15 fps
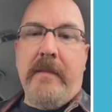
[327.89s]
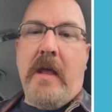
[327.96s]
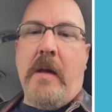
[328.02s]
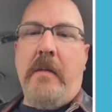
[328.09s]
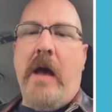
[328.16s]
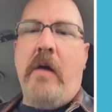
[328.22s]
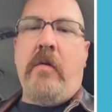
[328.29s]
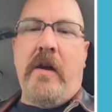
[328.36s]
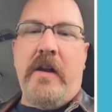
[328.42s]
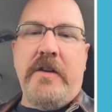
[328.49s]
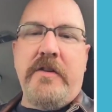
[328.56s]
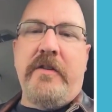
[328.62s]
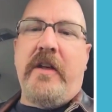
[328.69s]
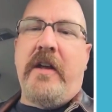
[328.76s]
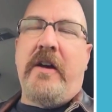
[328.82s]
I, I want to
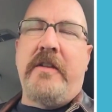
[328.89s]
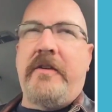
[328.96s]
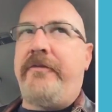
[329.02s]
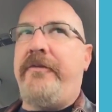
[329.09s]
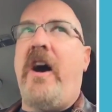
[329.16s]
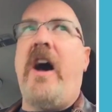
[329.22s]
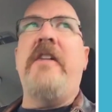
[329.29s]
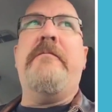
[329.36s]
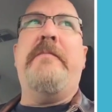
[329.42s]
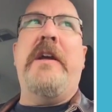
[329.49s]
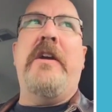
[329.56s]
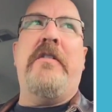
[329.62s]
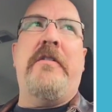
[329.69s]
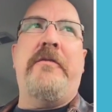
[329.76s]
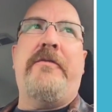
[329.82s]
do the the five
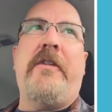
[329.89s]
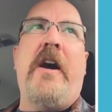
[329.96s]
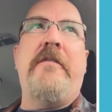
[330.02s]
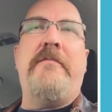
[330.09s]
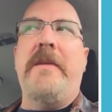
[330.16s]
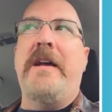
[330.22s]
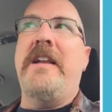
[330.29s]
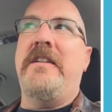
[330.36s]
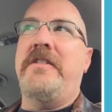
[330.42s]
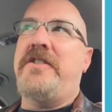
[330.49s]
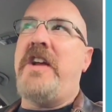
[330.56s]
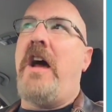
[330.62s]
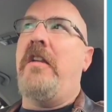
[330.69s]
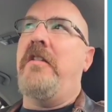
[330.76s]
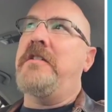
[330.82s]
beer and five minute
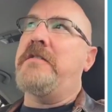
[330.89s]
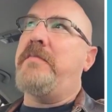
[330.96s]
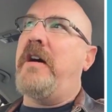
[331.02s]
challenge.